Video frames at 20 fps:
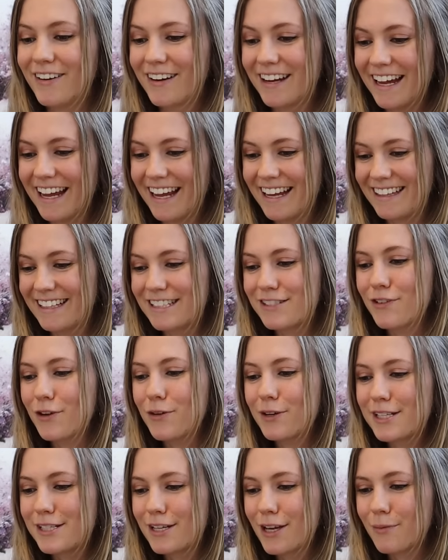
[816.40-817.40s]
Okay, let's
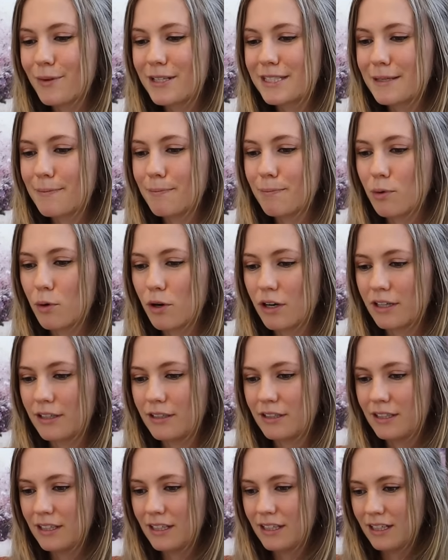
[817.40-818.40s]
focus on what's
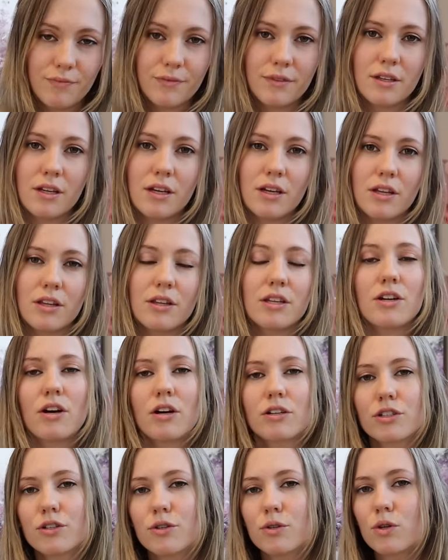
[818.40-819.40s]
important. The
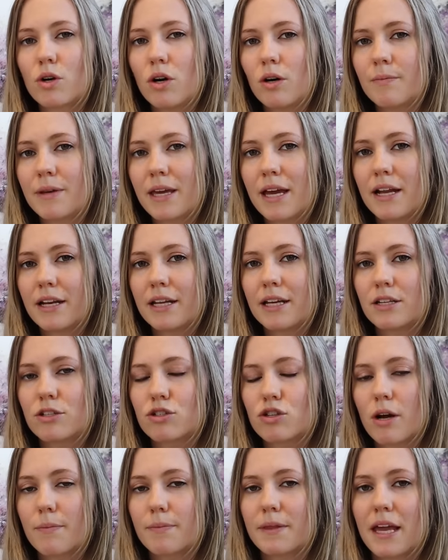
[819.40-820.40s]
doctor who called me honey and
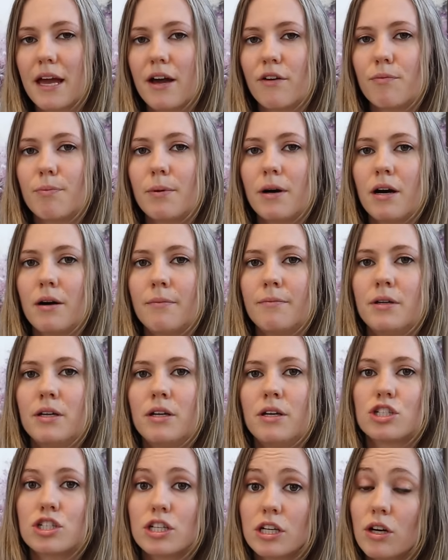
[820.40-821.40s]
dropped the F bomb,
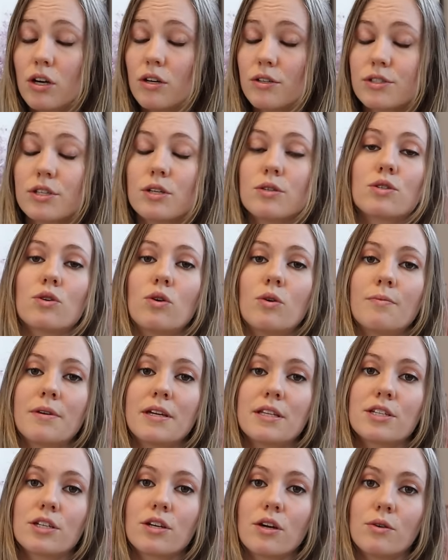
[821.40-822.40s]
she also told
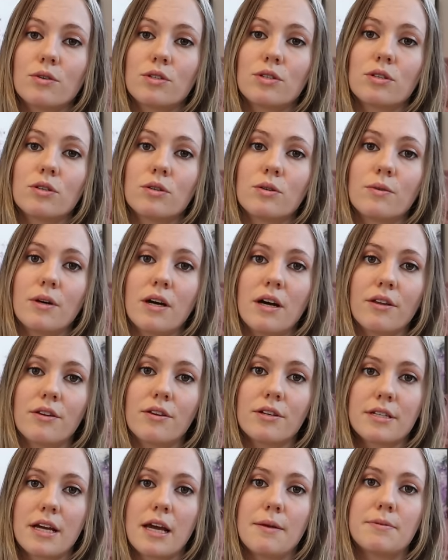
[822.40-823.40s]
me to go to
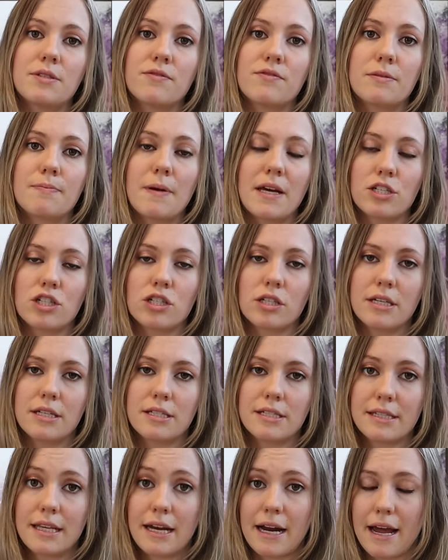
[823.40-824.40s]
other types of
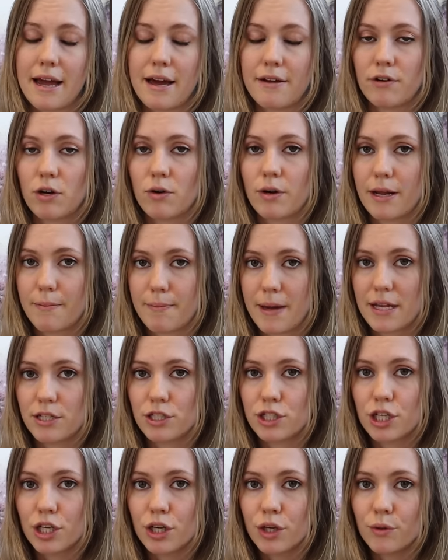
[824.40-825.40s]
specialists that I have already
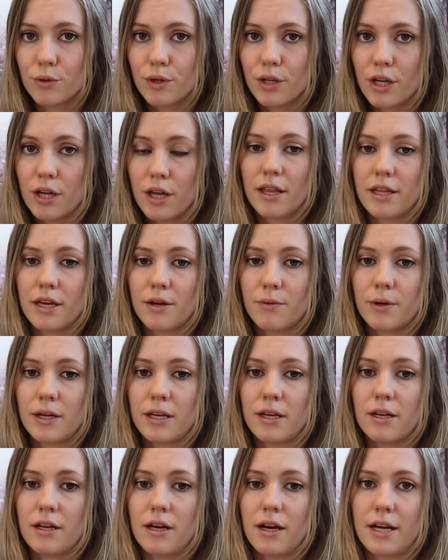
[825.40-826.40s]
been to. And then
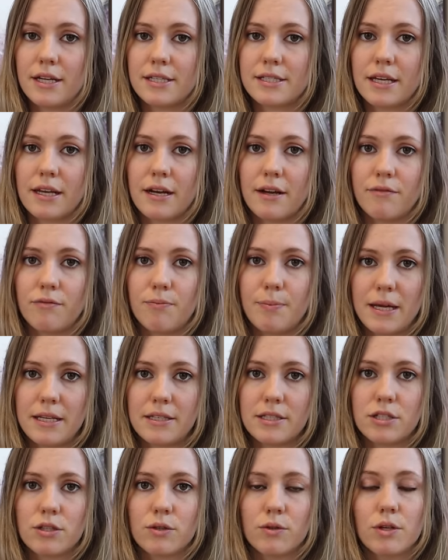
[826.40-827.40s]
when I said I've
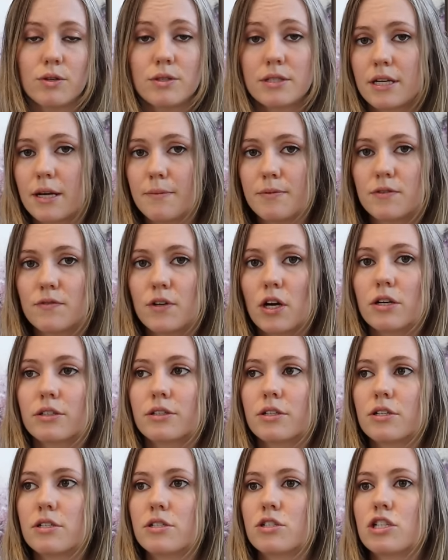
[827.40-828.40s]
been to those types of
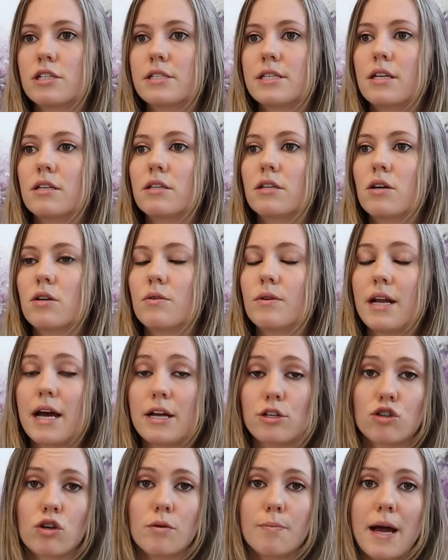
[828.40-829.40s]
doctors, she said to go to a
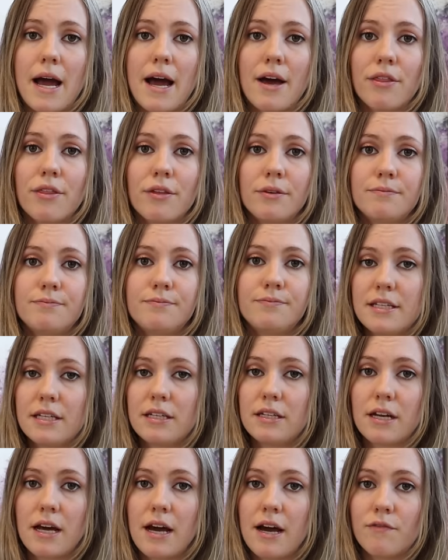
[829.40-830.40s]
naturopath.
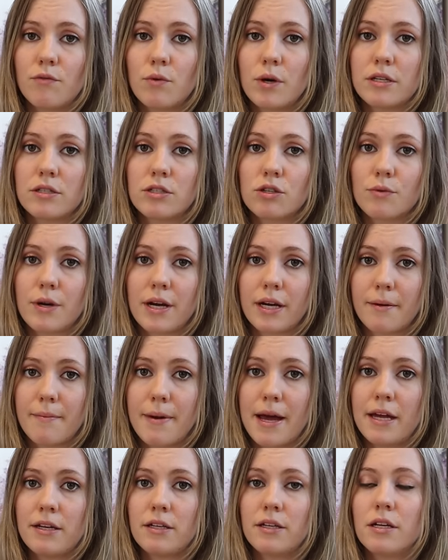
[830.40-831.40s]
Didn't have one to
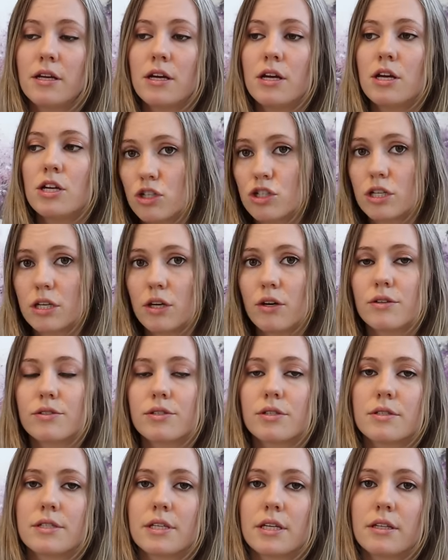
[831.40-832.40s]
recommend. She
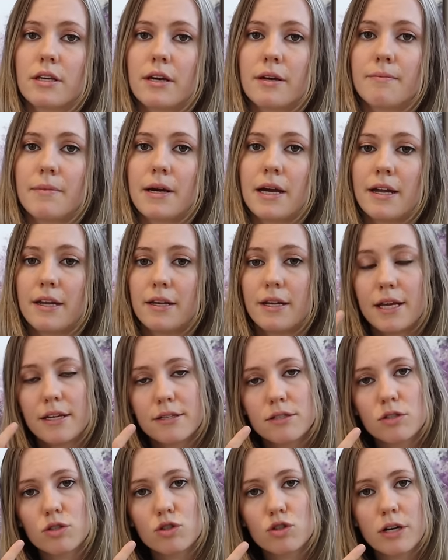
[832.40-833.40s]
also said that my
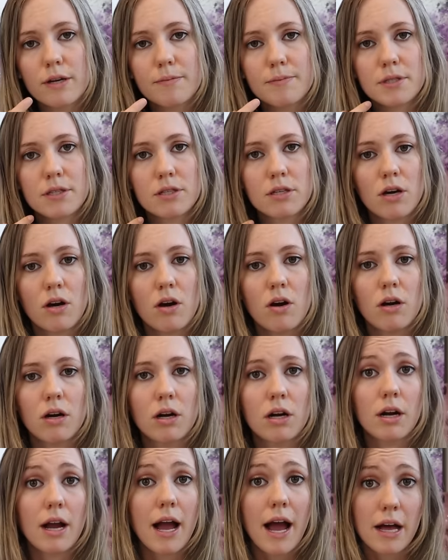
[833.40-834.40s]
nasal drips
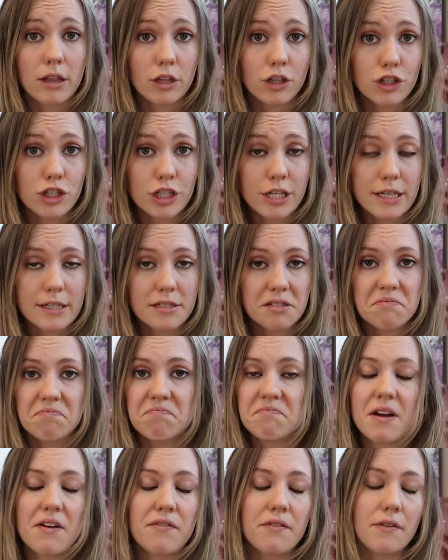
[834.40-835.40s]
are allergies.
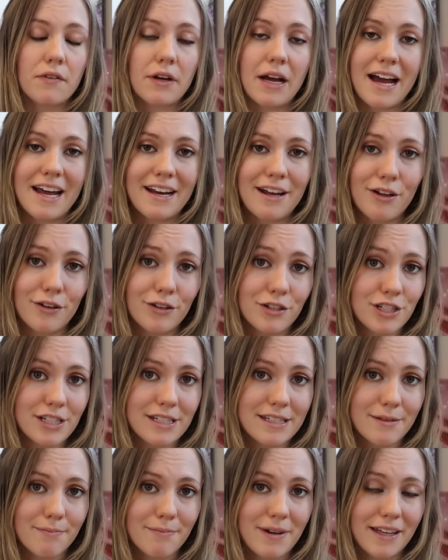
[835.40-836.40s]
I've never had
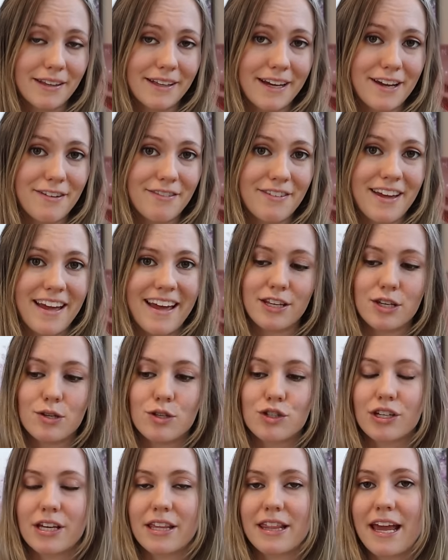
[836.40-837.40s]
allergies in my life, and
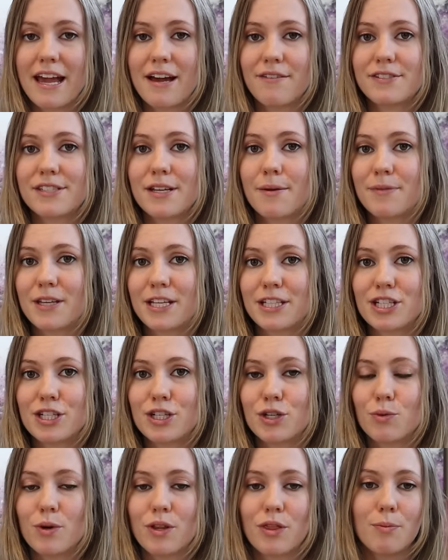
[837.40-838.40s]
usually they have something to
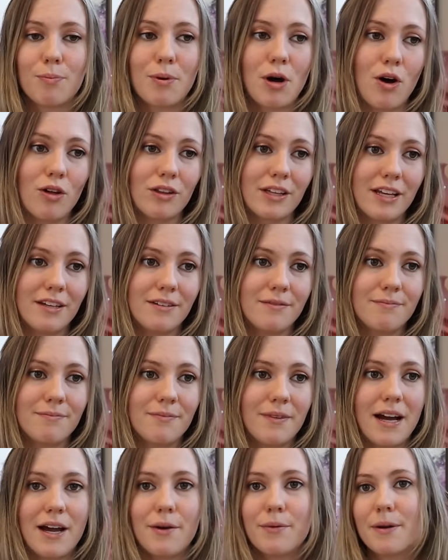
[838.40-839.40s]
do with the pollen
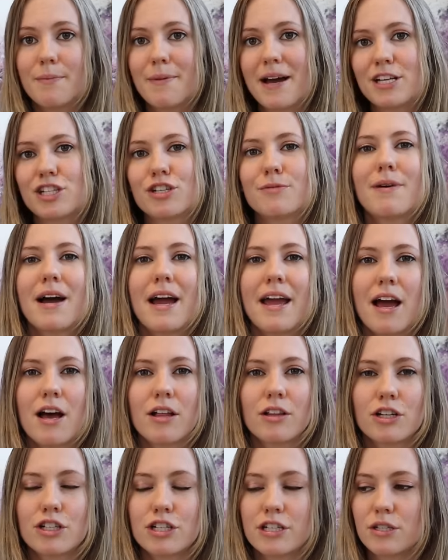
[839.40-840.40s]
I would imagine my
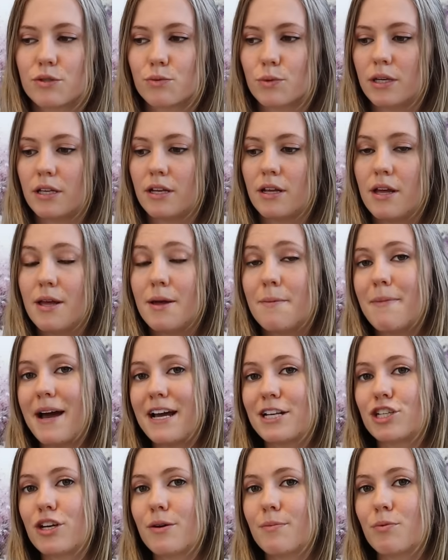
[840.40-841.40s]
allergies would
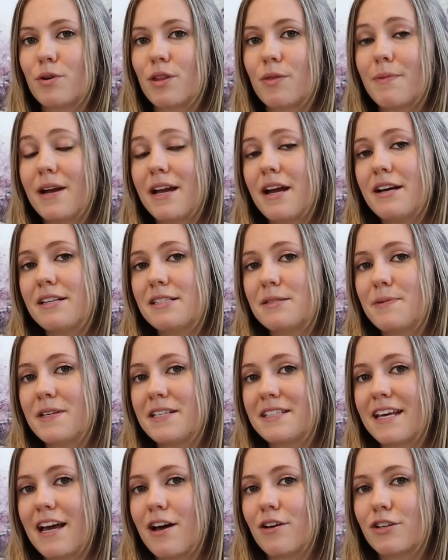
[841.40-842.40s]
match up with my
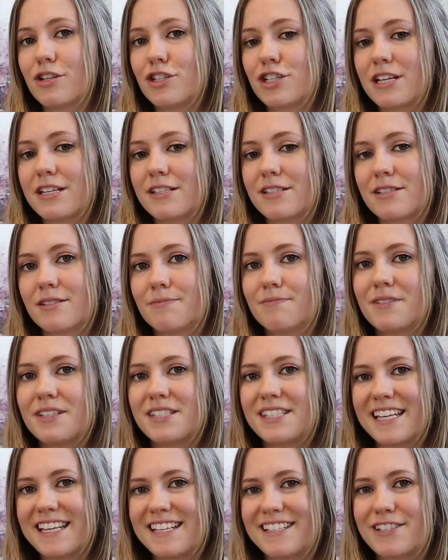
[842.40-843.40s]
husband's allergies
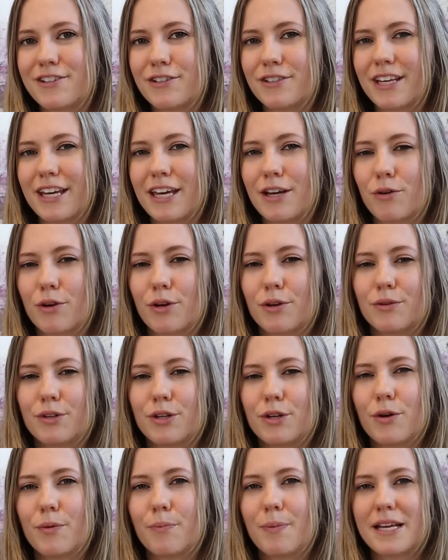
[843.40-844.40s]
seasonally or,
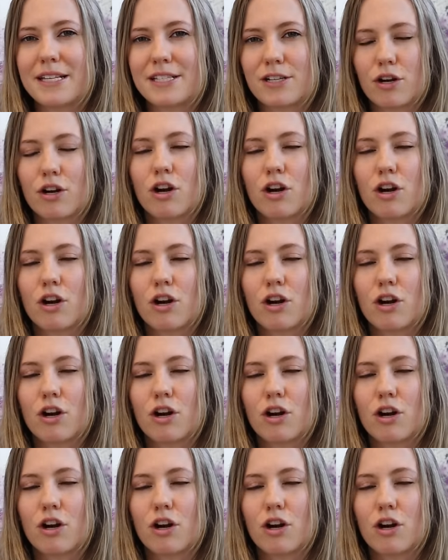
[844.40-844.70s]
you know, based